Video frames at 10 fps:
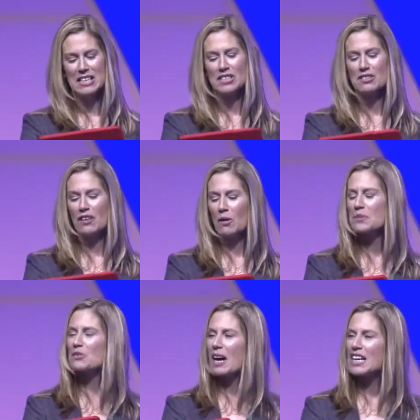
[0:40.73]
to develop
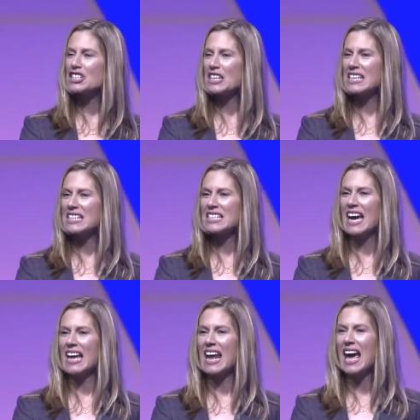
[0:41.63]
strategies
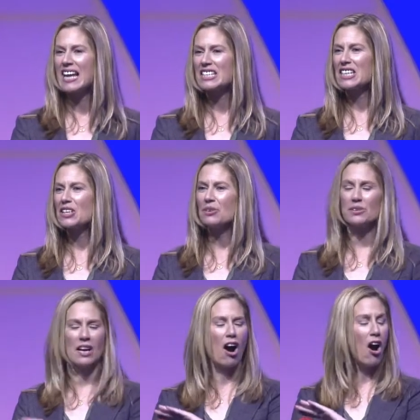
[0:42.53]
and execute
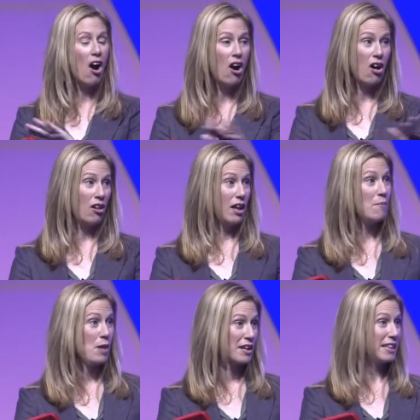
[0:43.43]

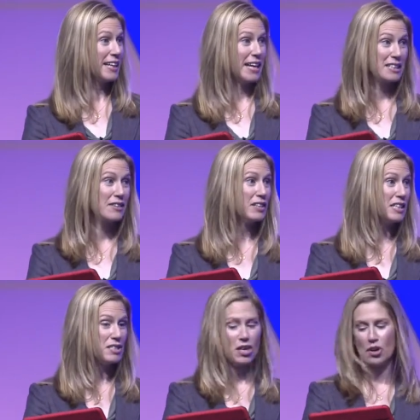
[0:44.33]
all marketing
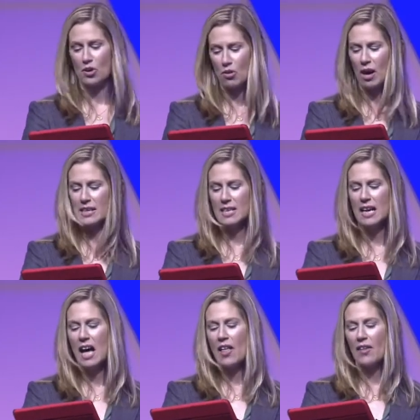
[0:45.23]
activities across
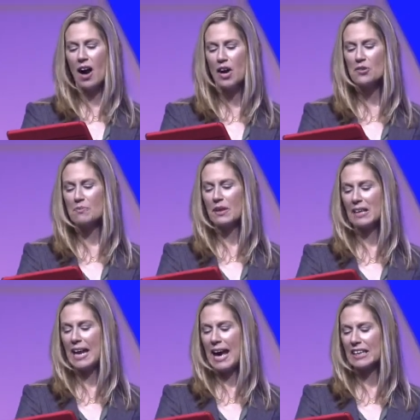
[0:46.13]
the 100
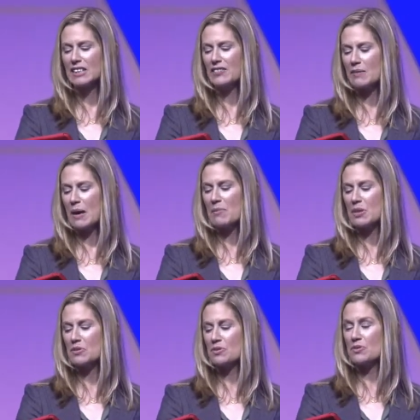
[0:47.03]
million active eBay
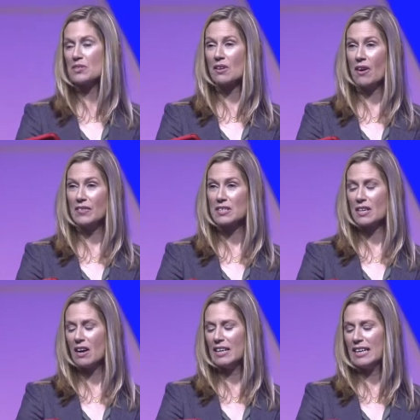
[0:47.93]
users on this
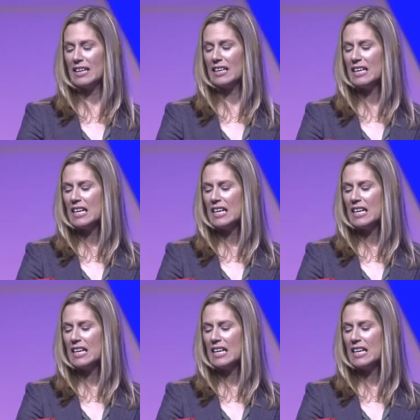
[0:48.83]
continent,